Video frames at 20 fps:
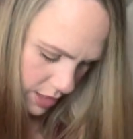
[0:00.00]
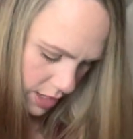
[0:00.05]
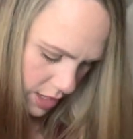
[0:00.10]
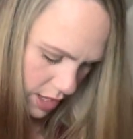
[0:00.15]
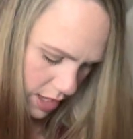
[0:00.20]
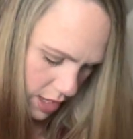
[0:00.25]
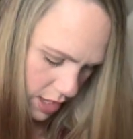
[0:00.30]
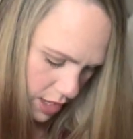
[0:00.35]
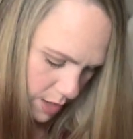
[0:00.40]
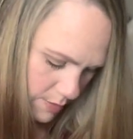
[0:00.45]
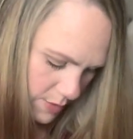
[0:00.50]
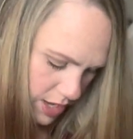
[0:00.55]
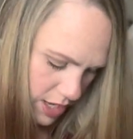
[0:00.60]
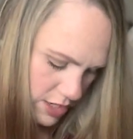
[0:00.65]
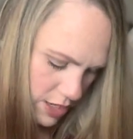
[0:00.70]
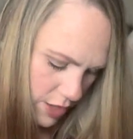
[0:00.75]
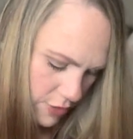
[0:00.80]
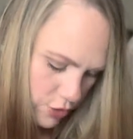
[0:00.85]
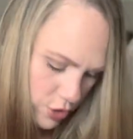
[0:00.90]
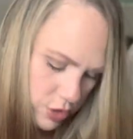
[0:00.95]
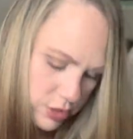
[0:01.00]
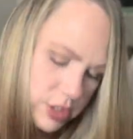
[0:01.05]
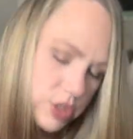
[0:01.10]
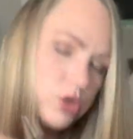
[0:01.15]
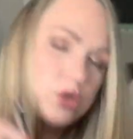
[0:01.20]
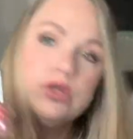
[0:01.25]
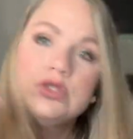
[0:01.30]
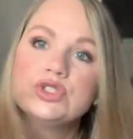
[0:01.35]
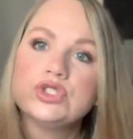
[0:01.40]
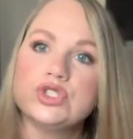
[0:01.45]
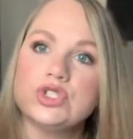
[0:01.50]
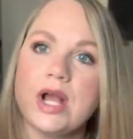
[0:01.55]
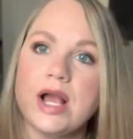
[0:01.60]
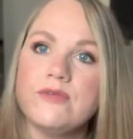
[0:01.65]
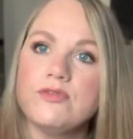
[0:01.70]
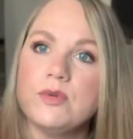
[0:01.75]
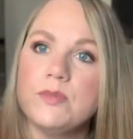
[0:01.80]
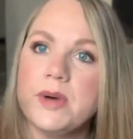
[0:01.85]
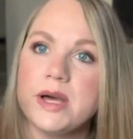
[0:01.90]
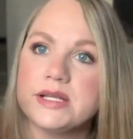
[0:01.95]
Um, another little
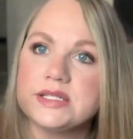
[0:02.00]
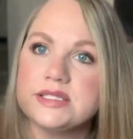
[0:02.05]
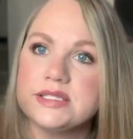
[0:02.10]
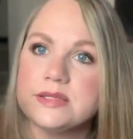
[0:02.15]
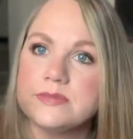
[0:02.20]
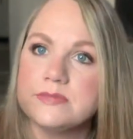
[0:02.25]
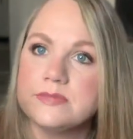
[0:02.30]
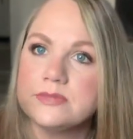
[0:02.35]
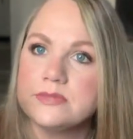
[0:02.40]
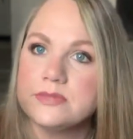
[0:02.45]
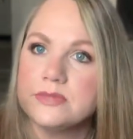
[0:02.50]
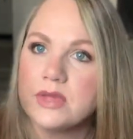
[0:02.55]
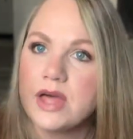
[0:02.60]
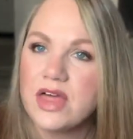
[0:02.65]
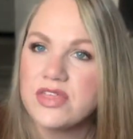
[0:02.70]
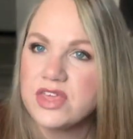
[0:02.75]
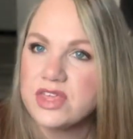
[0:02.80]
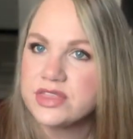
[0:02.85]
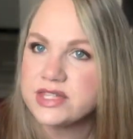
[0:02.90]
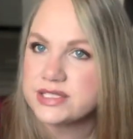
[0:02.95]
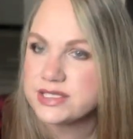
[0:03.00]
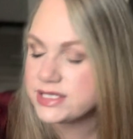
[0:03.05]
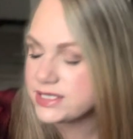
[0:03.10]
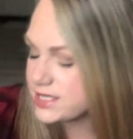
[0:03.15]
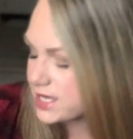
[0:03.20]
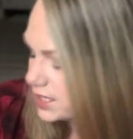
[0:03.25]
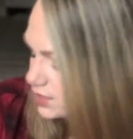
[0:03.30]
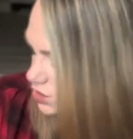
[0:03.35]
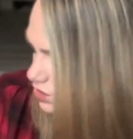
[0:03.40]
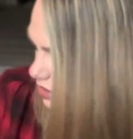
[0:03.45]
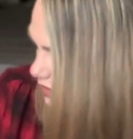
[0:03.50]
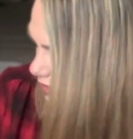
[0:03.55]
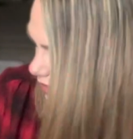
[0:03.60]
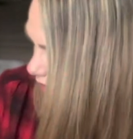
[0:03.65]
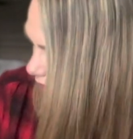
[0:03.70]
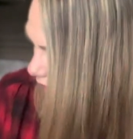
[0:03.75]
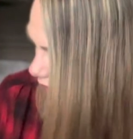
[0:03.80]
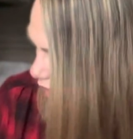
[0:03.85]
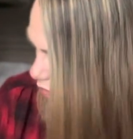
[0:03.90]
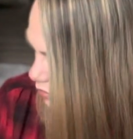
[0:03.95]
travel buxom. I think this is actually
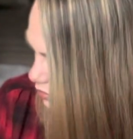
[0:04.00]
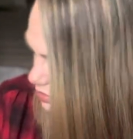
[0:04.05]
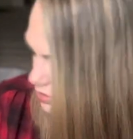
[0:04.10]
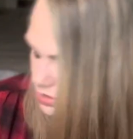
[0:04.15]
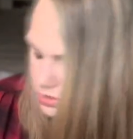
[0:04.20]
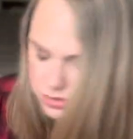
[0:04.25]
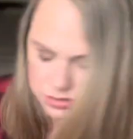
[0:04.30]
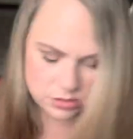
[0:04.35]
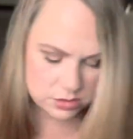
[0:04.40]
out.